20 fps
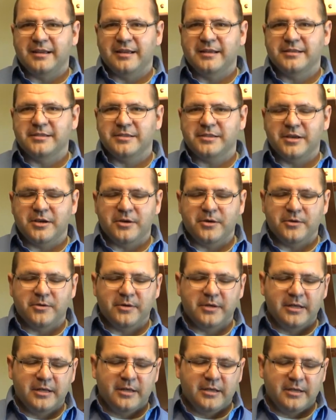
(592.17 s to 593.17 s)
And
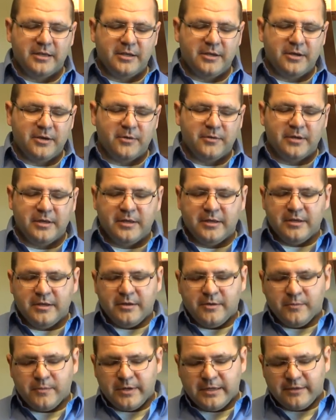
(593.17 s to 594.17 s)
so, you know,
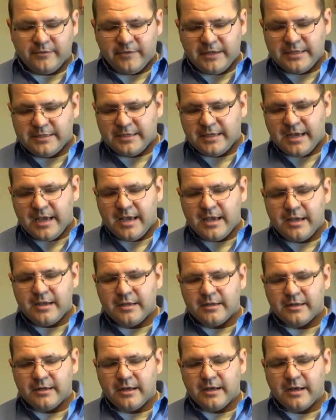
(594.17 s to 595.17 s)
with
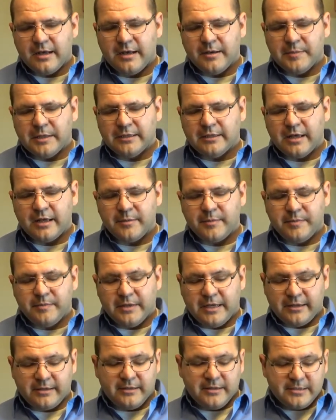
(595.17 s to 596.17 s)
VTA, a lot of,
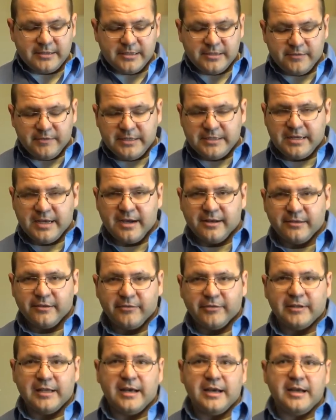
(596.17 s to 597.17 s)
like, this is VTA on the
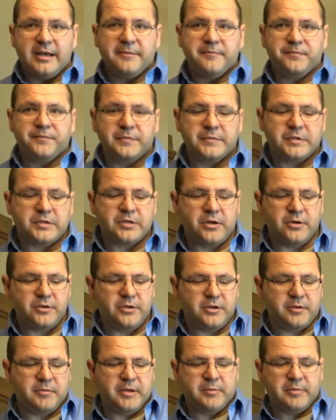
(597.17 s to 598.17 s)
fly, so
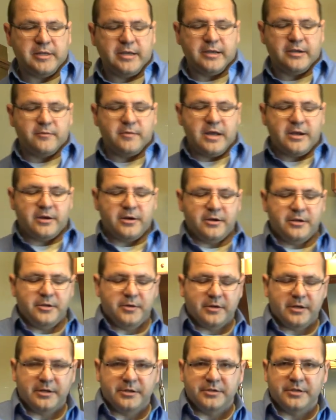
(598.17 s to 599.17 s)
you can be playing a record and
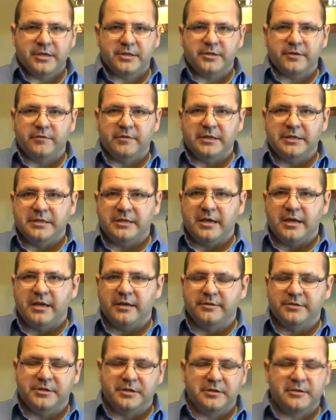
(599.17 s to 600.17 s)
you can adjust your
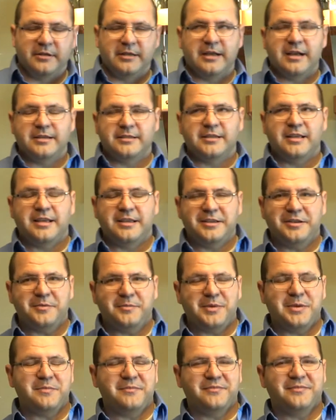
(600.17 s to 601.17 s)
VTA. Generally, I say, you know,
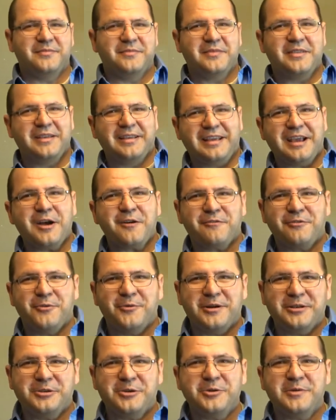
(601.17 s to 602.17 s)
be careful
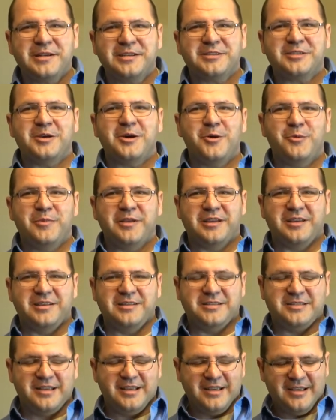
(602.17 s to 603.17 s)
when doing so,
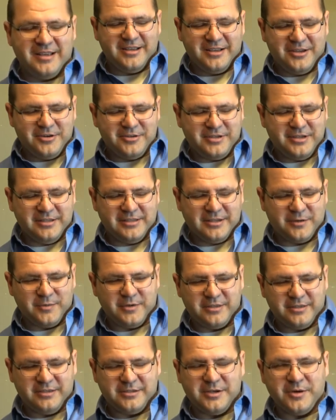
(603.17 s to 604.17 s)
because you're dealing
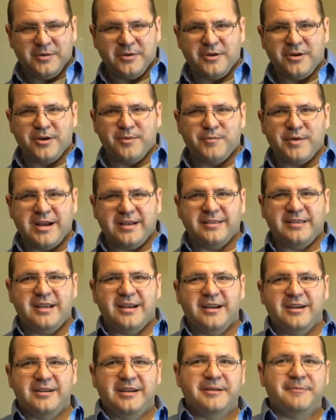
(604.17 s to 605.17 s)
with the tone arm right
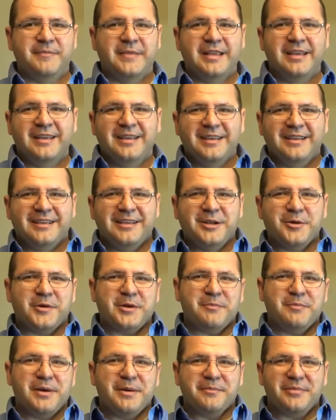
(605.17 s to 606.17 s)
there. You don't
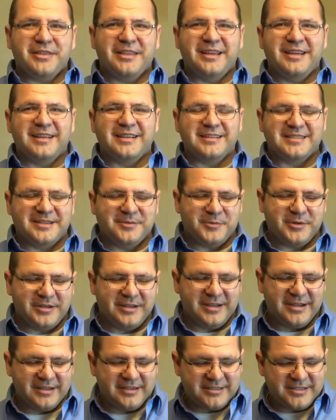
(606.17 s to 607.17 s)
want to bump things and
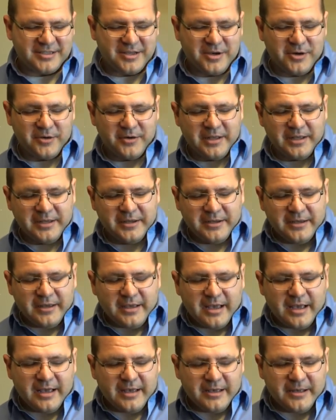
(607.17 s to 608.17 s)
whatnot. So,
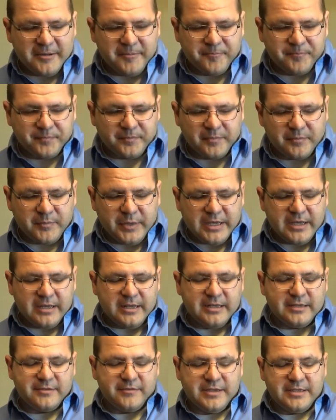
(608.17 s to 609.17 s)

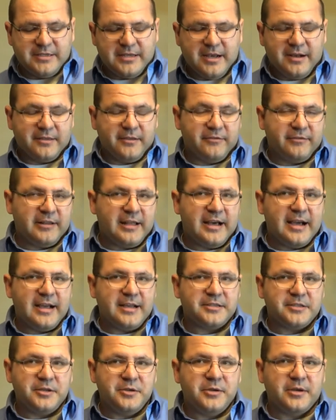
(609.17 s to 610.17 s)
but it's VTA on the fly,
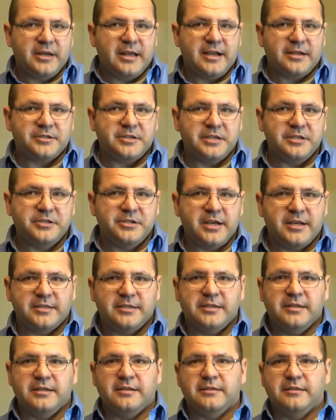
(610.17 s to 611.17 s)
so you can actually
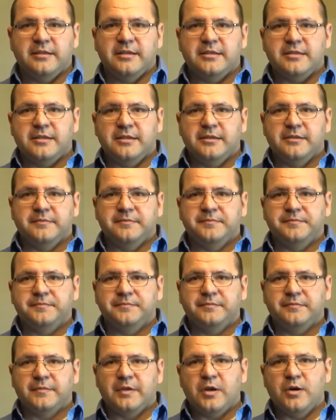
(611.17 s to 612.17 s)
adjust it, listen,
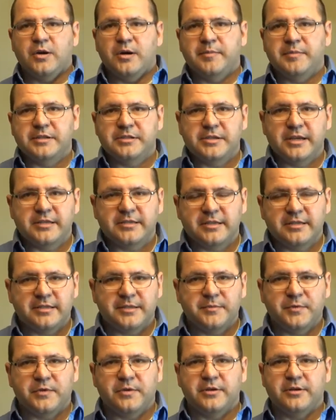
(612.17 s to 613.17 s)
go up, adjust it
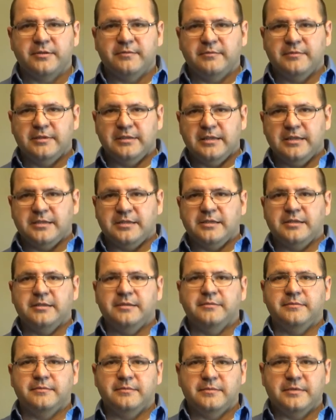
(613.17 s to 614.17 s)
some more,
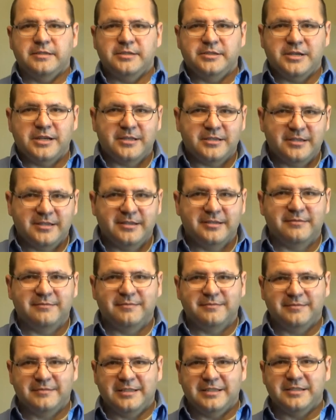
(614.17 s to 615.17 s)
listen, adjust it,
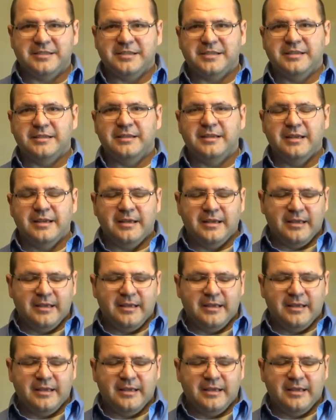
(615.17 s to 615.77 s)
listen.